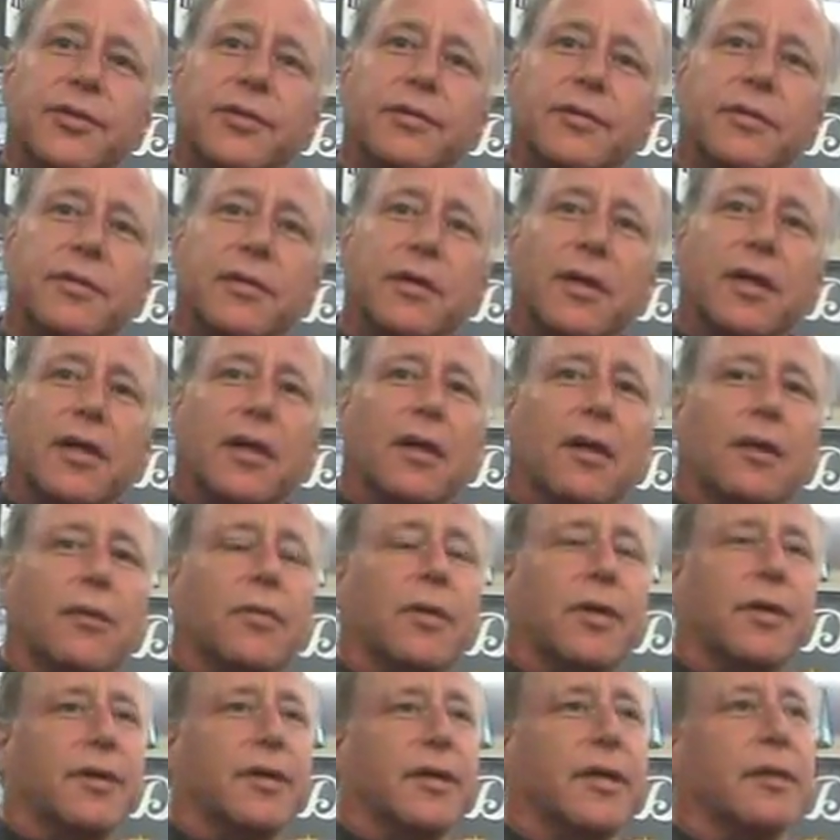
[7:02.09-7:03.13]
you.
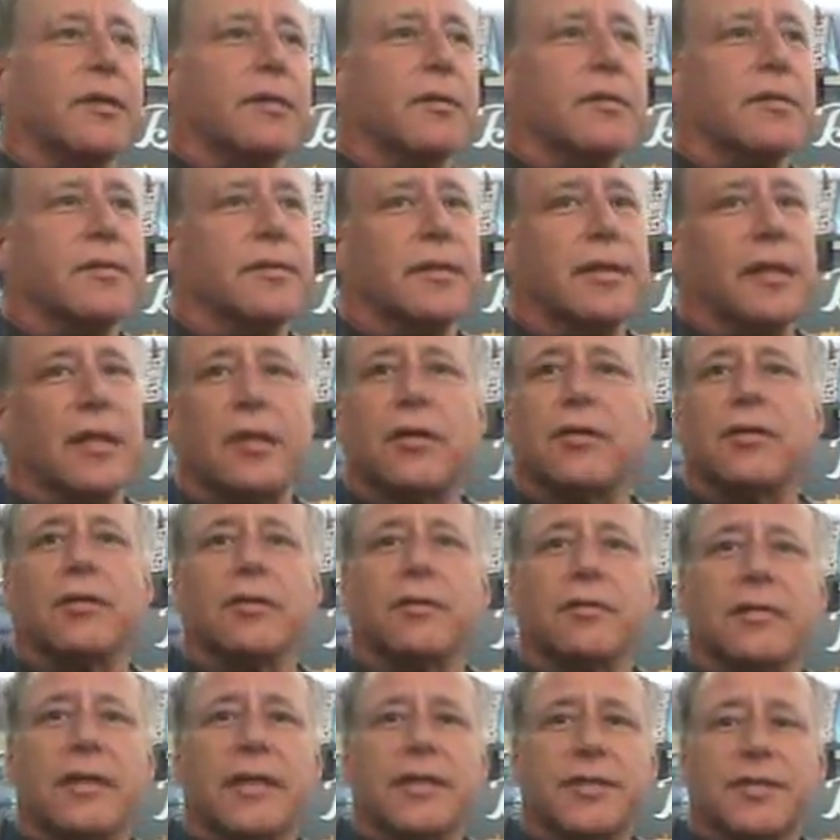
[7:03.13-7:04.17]
When you go into a
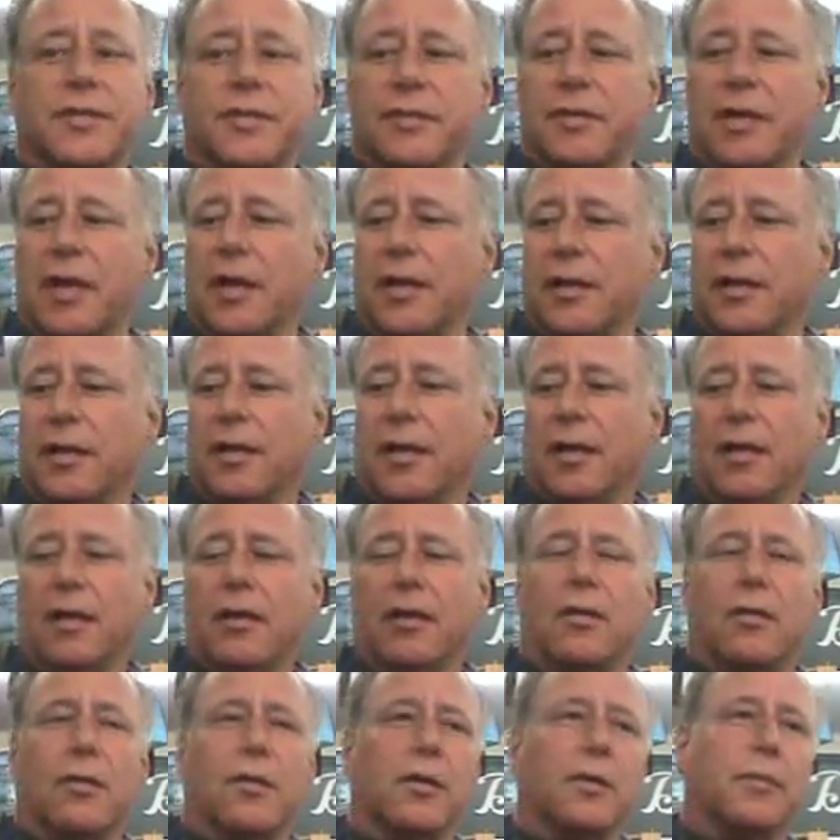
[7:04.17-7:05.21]
local restaurant
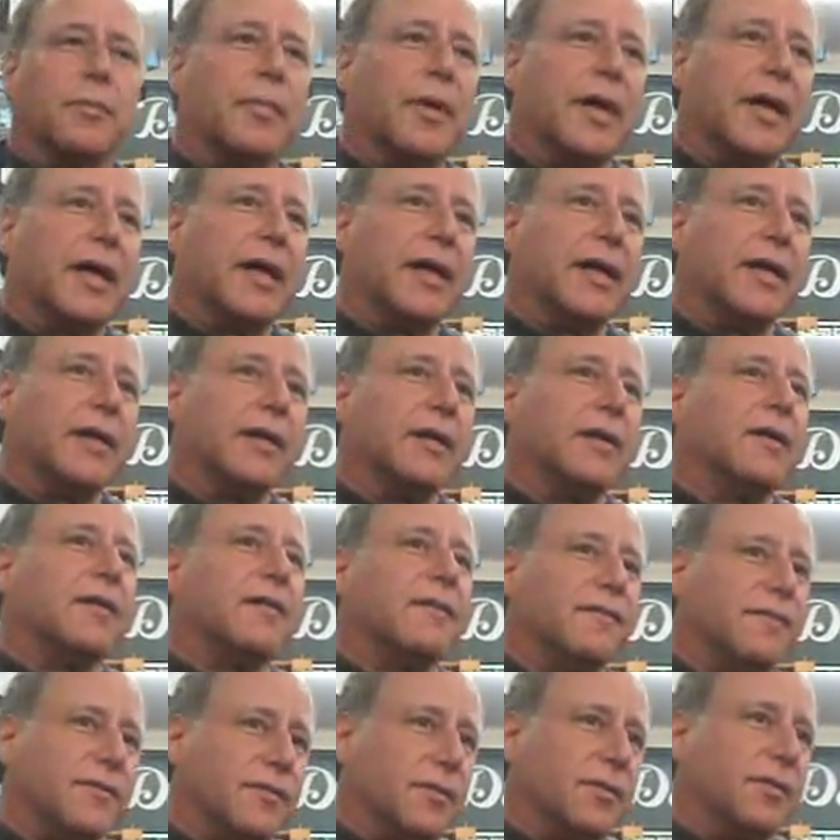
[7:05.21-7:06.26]
or buy
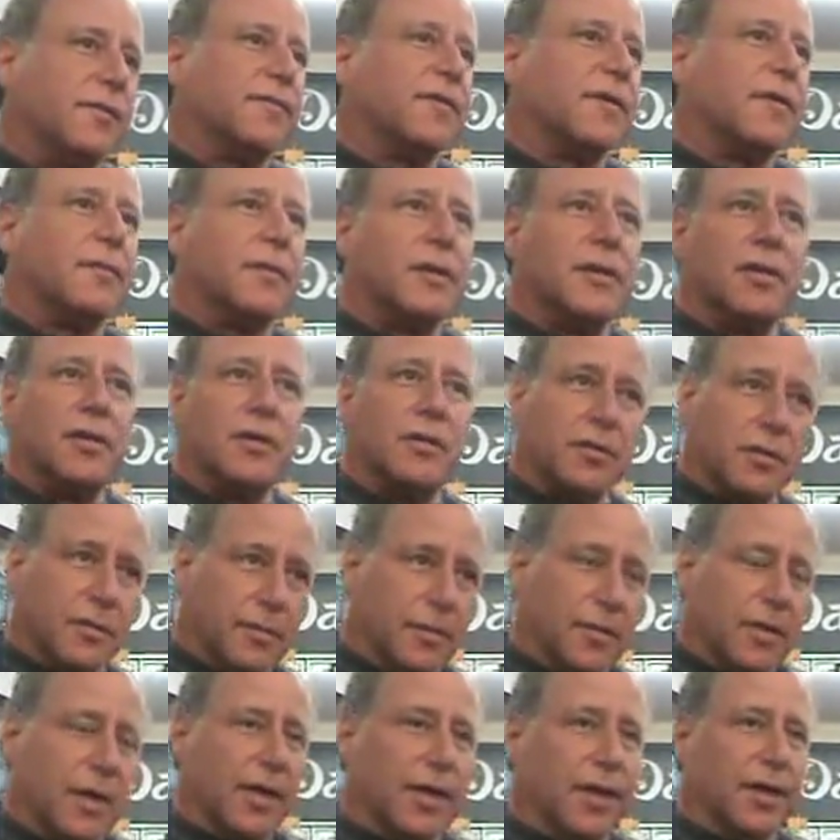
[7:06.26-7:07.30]
food from a local
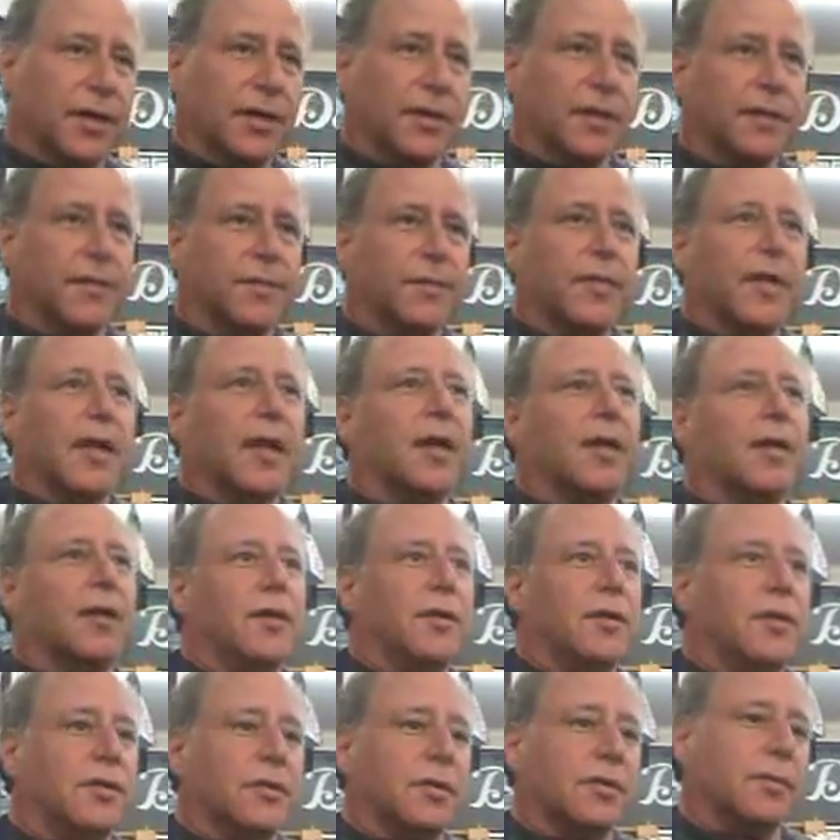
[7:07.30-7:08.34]
market,
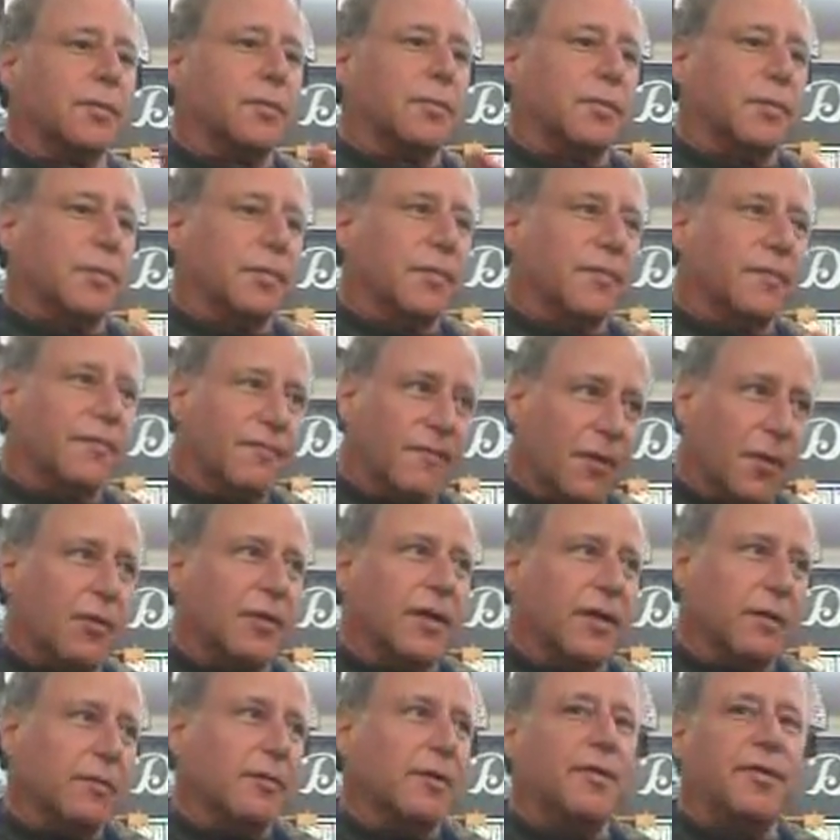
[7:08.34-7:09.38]
you're
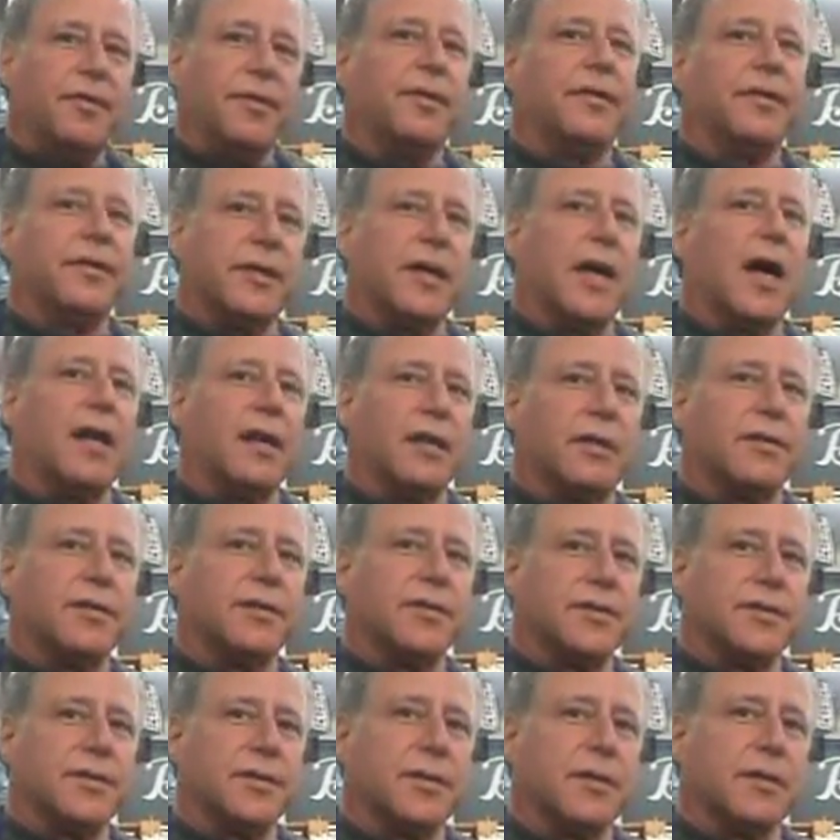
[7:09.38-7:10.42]
voting with your
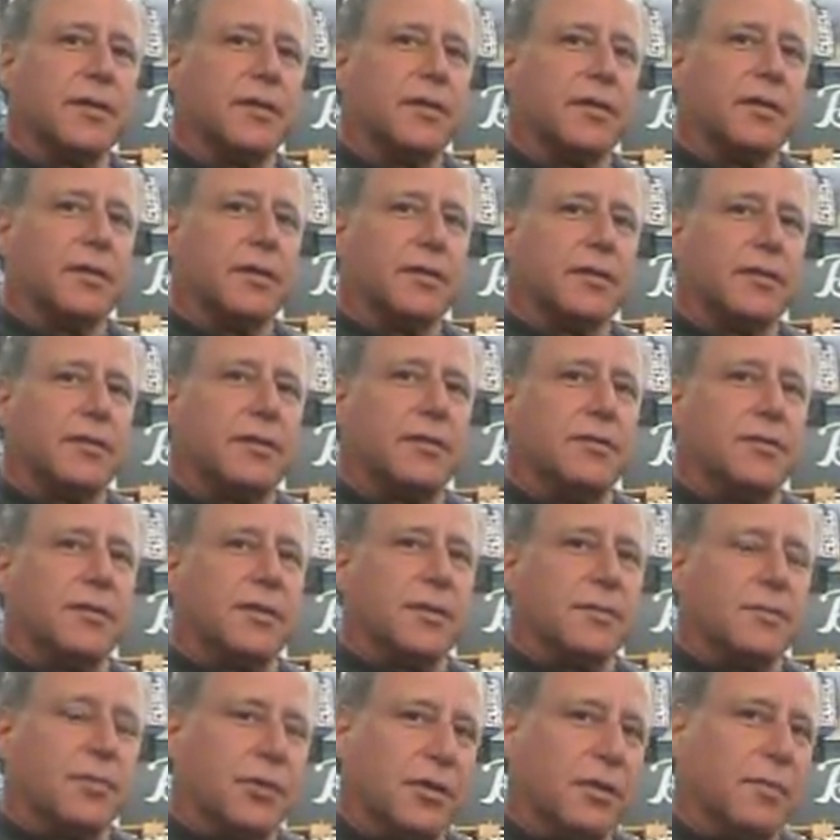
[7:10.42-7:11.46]
dollars to
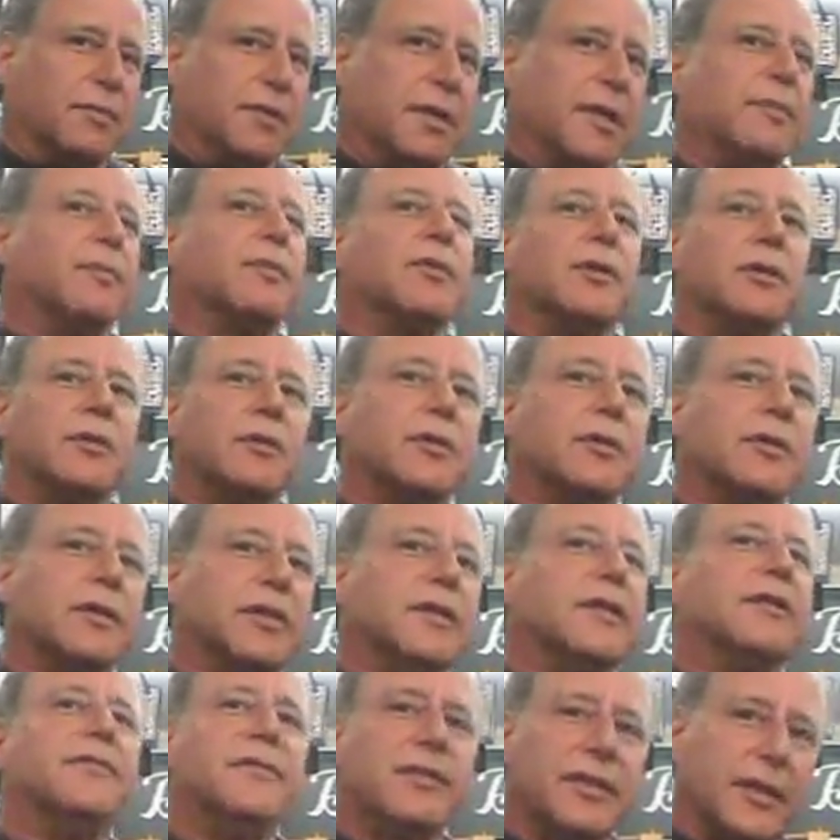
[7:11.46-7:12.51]
support people who are
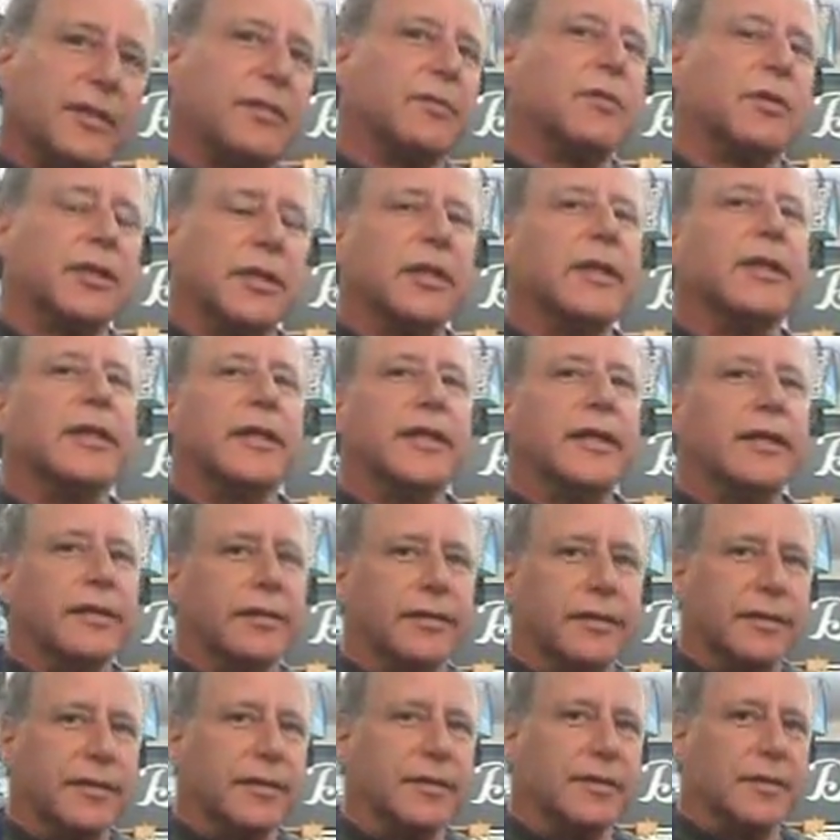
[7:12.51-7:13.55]
living and working
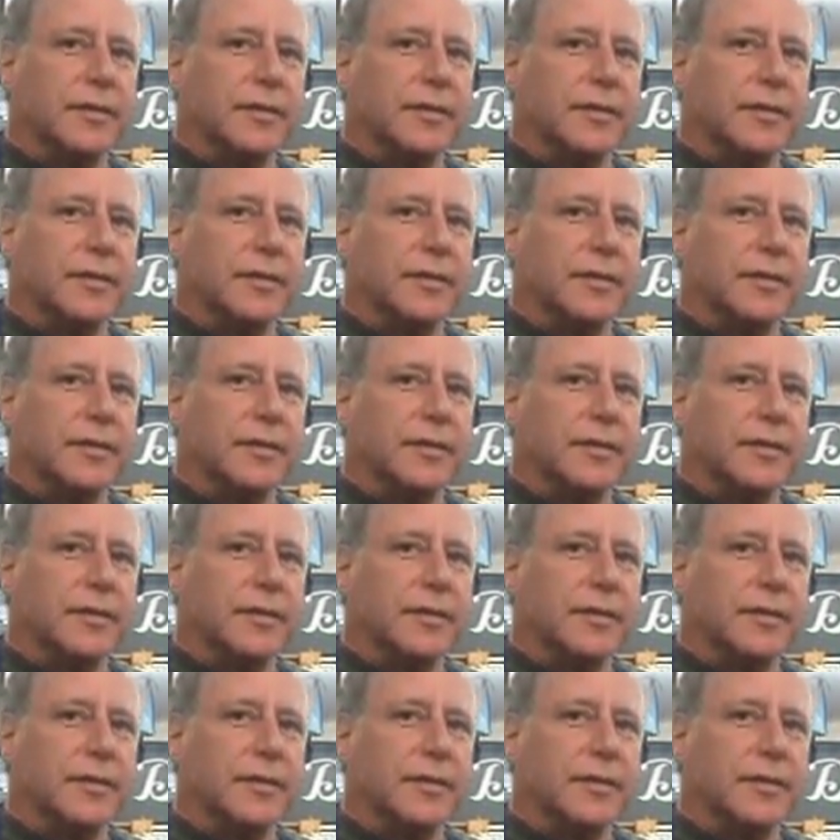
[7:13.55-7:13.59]
here